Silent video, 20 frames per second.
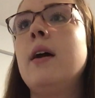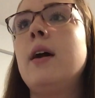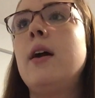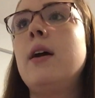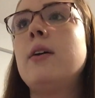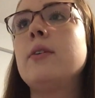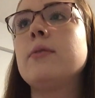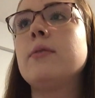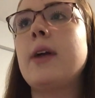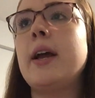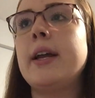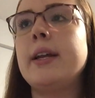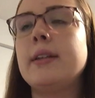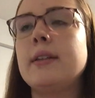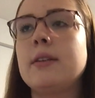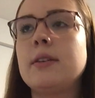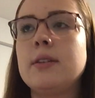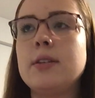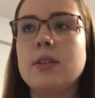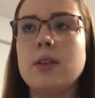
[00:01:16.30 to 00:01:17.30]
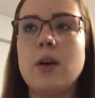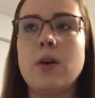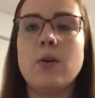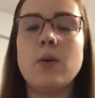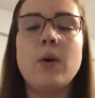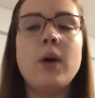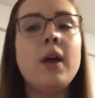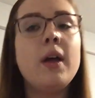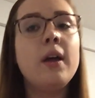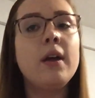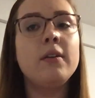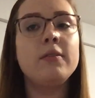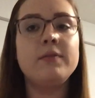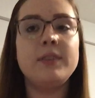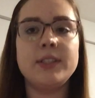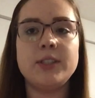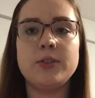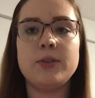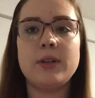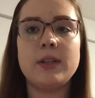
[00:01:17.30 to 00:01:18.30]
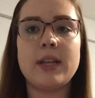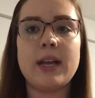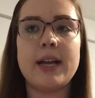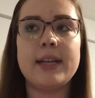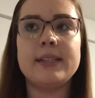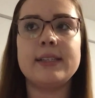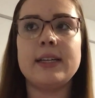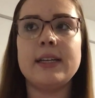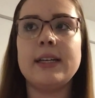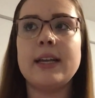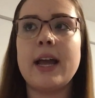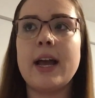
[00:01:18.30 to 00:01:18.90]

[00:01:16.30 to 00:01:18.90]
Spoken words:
All right, so visualizing